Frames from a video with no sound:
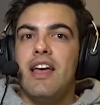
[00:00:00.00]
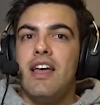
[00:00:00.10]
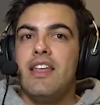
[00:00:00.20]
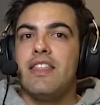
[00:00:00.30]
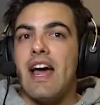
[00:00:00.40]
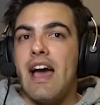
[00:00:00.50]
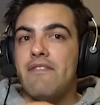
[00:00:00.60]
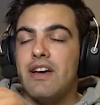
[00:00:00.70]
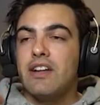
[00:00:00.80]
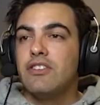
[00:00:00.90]
Then I
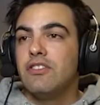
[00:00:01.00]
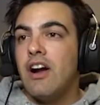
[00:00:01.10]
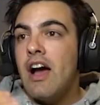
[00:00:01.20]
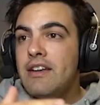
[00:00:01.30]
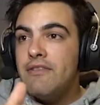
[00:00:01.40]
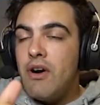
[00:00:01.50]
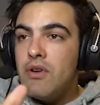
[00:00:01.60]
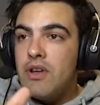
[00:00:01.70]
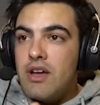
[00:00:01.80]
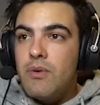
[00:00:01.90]
have a grind
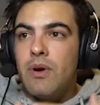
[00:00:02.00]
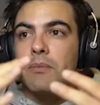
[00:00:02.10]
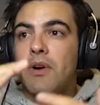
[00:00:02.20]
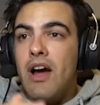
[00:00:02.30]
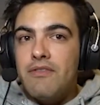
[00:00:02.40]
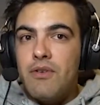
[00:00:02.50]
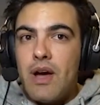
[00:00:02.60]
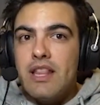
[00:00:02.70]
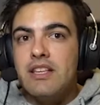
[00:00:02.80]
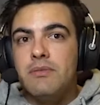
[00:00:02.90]
folder where I'm grinding
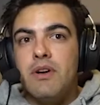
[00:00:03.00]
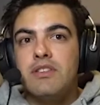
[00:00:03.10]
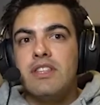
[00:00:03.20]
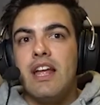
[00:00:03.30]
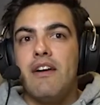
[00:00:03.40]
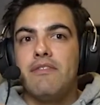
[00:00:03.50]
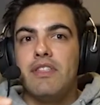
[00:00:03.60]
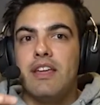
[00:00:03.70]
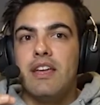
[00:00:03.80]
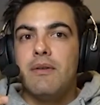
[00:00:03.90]
for whitelist spots. Then I have
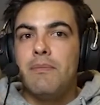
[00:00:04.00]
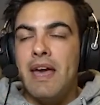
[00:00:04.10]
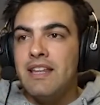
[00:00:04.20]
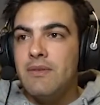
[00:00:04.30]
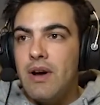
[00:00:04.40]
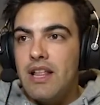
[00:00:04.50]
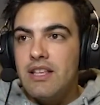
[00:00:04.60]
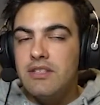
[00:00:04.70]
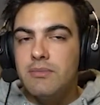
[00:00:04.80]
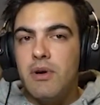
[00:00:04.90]
the pending
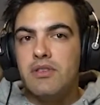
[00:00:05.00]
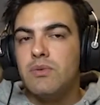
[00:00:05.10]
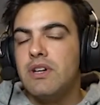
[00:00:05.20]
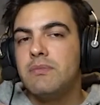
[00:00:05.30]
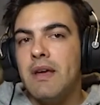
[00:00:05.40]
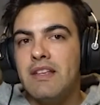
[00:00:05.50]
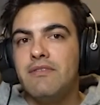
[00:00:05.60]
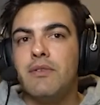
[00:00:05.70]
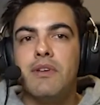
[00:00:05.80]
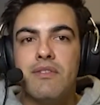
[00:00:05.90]
whitelist spots where it's
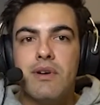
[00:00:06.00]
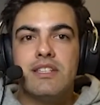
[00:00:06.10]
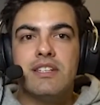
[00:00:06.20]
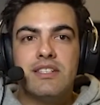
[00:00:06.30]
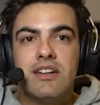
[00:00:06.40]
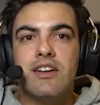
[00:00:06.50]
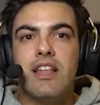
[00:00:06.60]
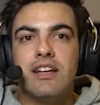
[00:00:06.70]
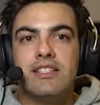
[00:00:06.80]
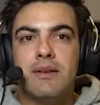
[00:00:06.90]
pending from giveaways, etc,
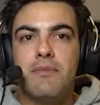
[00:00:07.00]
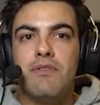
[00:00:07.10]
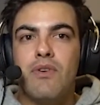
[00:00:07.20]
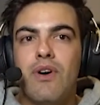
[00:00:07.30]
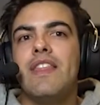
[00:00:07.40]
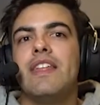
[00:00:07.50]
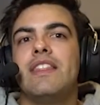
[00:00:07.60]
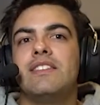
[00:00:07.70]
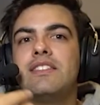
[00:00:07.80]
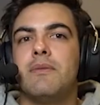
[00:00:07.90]
like I said before. And then
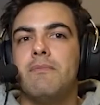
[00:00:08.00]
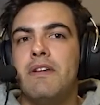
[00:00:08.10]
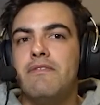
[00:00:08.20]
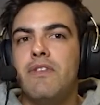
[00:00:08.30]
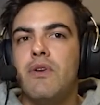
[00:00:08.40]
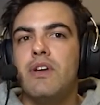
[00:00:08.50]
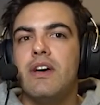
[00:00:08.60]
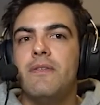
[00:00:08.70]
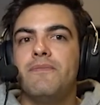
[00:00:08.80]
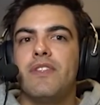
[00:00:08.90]
this is the mint
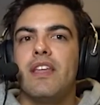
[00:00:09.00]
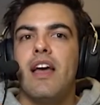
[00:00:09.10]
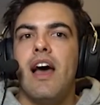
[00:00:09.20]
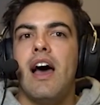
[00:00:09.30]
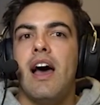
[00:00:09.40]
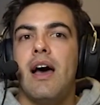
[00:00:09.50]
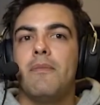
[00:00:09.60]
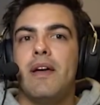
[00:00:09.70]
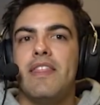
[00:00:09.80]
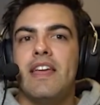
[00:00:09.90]
folder.
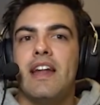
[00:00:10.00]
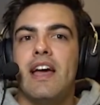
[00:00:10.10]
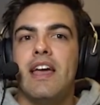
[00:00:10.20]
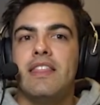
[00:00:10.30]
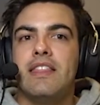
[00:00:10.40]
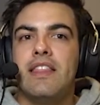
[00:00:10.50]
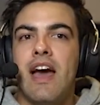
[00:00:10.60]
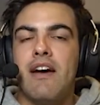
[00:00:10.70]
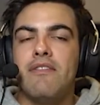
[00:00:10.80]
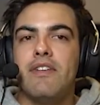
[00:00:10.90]
And then I
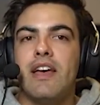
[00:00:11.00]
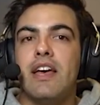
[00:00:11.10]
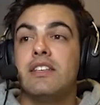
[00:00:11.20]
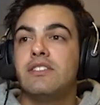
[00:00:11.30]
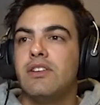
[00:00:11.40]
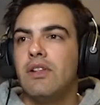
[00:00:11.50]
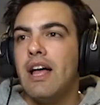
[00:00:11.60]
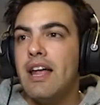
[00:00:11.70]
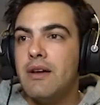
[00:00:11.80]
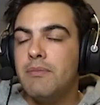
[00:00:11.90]
have a
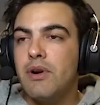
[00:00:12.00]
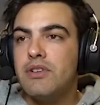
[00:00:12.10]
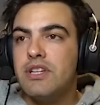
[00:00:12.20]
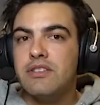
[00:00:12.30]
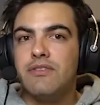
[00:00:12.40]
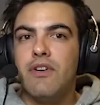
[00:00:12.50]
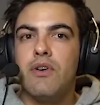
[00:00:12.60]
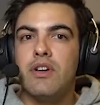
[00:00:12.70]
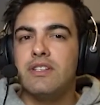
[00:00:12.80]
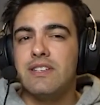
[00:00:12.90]
Solana projects
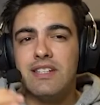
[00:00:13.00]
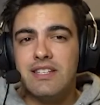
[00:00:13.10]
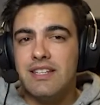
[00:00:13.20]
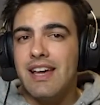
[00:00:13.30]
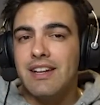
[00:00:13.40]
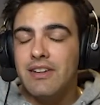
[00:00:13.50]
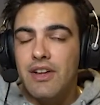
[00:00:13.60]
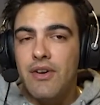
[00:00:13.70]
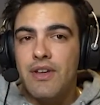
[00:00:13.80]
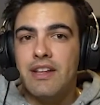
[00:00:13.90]
folder because I just started
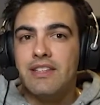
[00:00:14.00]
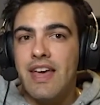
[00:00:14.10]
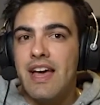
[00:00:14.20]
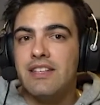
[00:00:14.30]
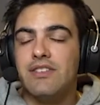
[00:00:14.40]
going into that.